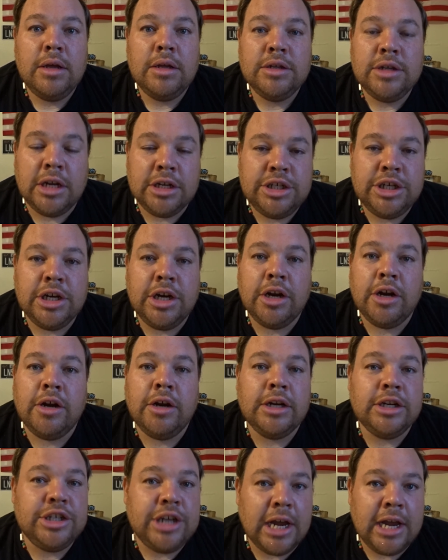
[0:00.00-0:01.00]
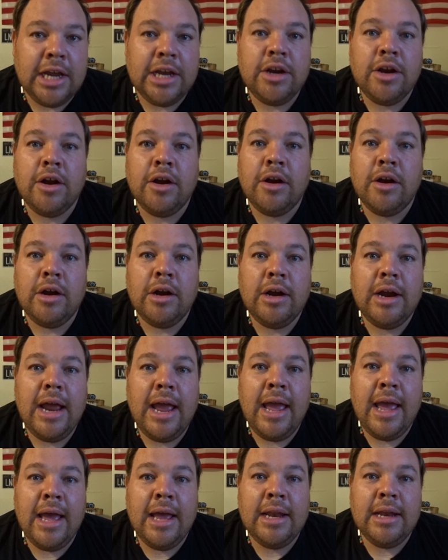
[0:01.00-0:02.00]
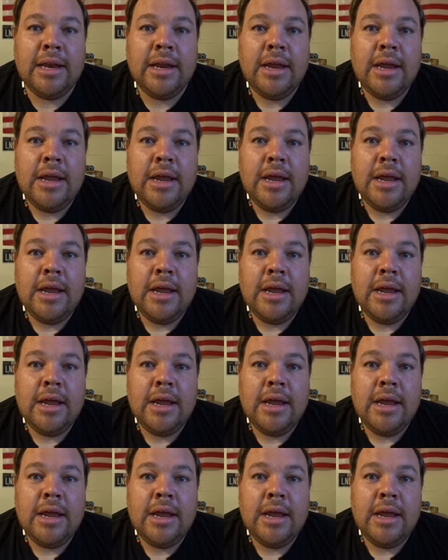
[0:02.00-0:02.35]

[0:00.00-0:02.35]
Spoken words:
touching her and checking her, and